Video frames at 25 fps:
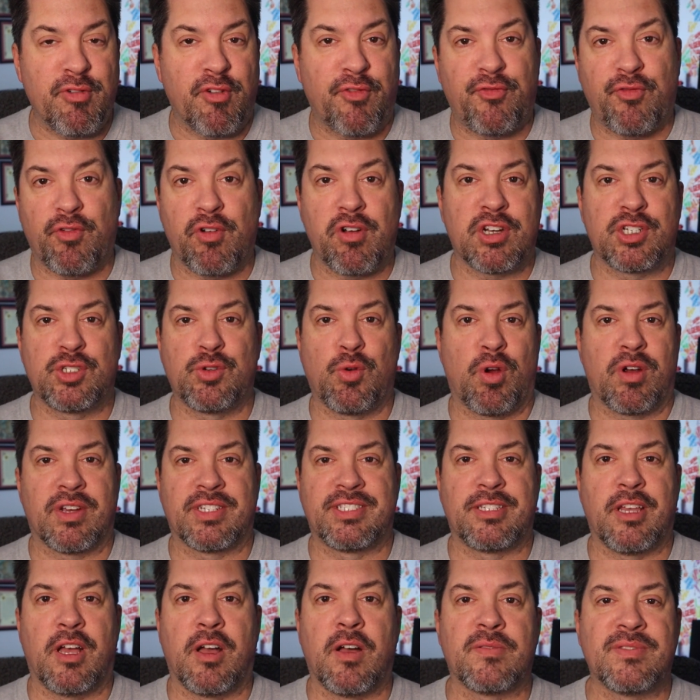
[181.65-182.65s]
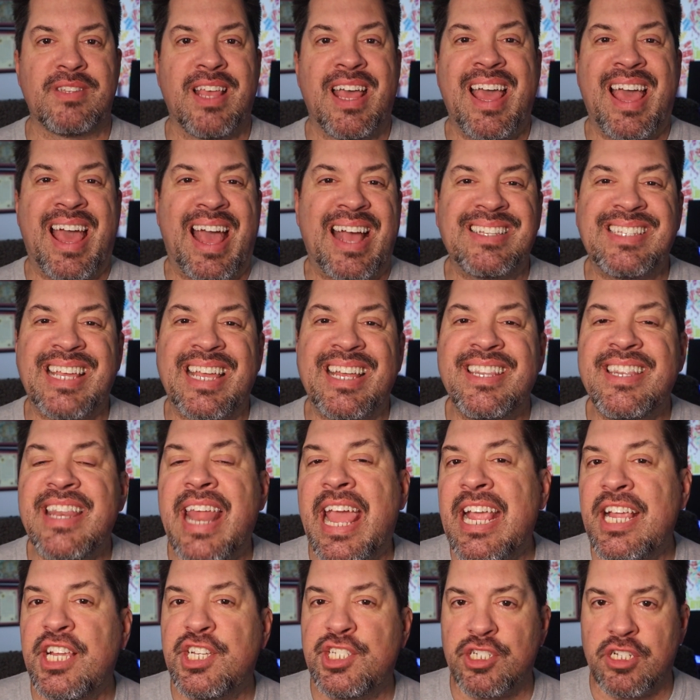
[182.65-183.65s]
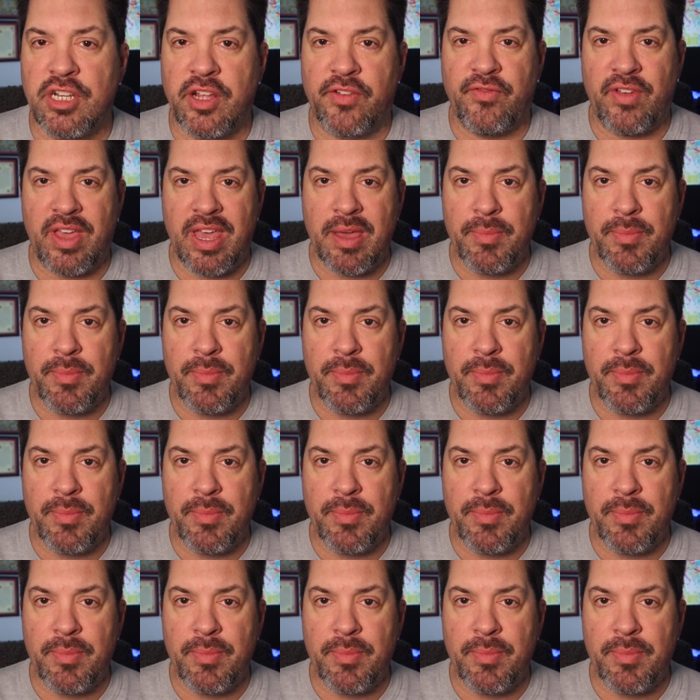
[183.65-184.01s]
refer to ourselves as a nation of